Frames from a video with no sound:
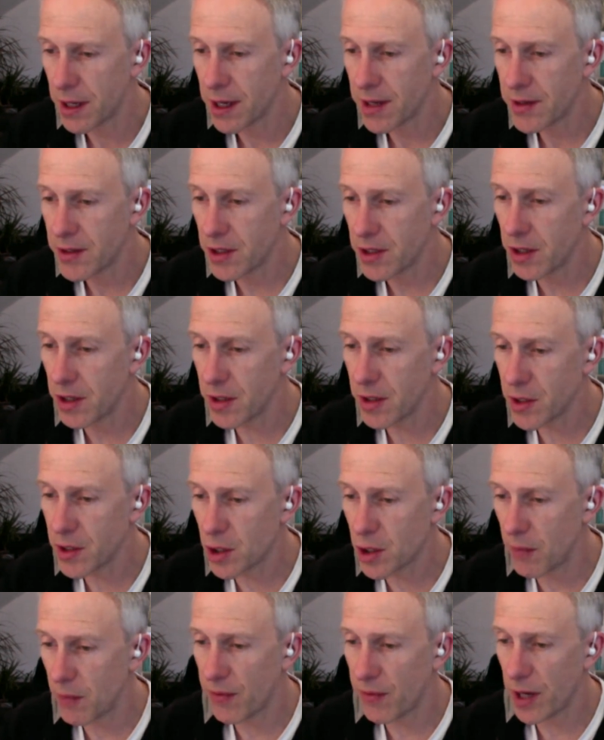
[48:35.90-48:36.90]
and
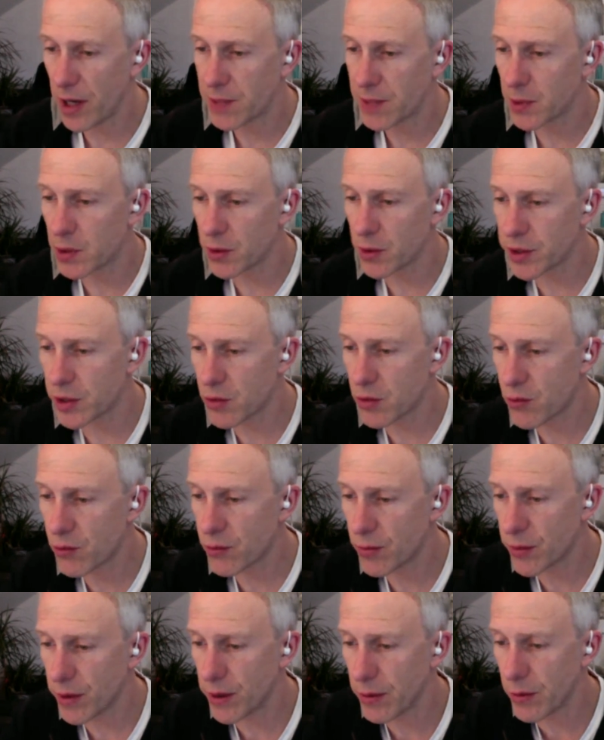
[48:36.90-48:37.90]
stop fast, but also
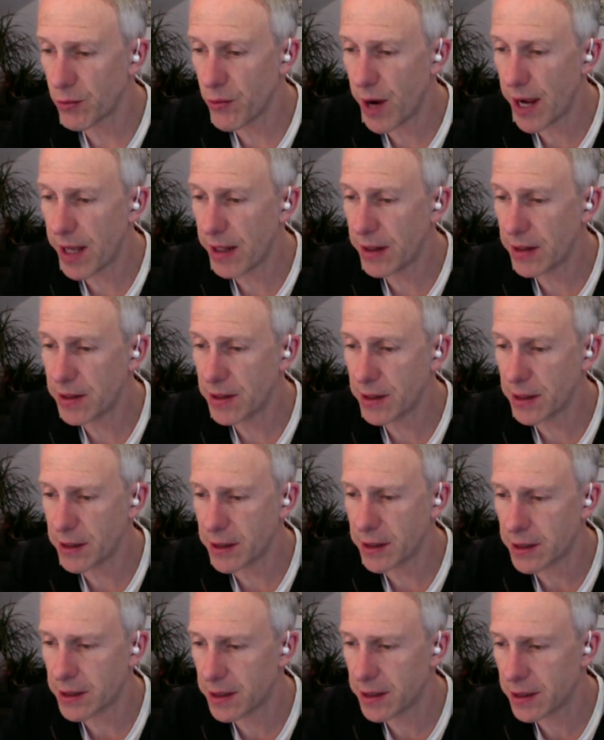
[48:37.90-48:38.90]
rate
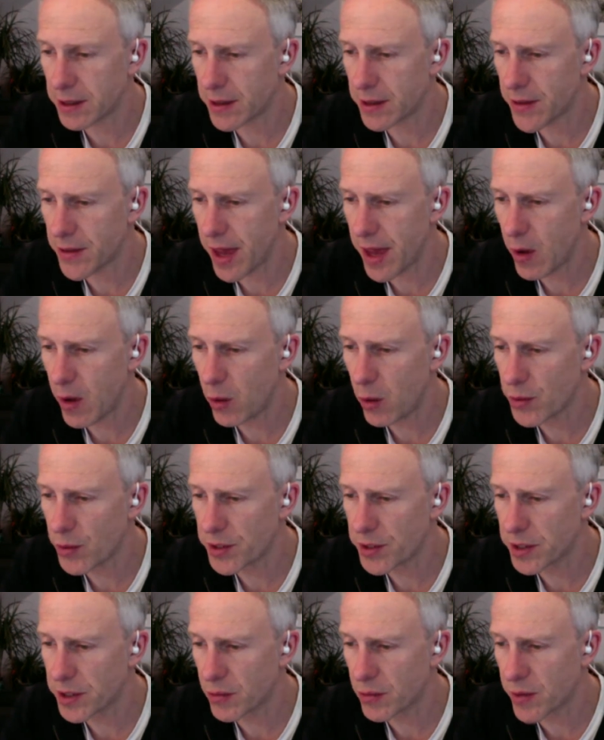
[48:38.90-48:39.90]
their
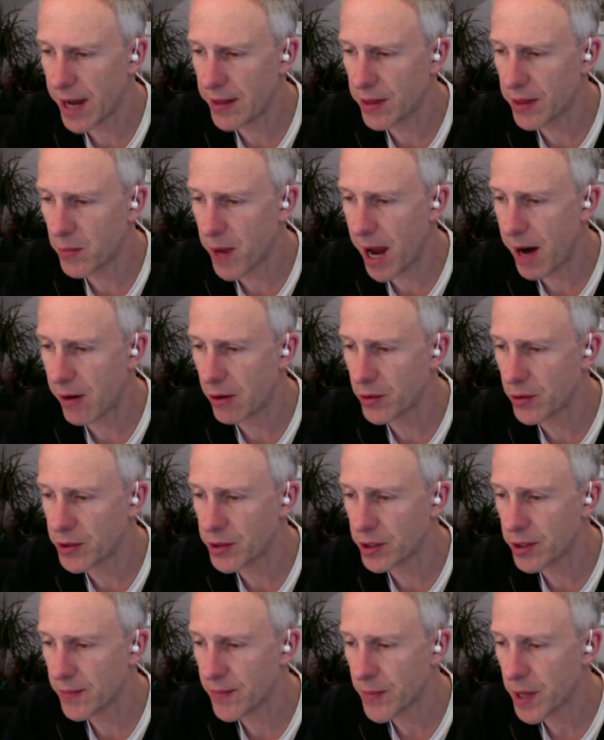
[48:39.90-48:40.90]
horses around the barrels.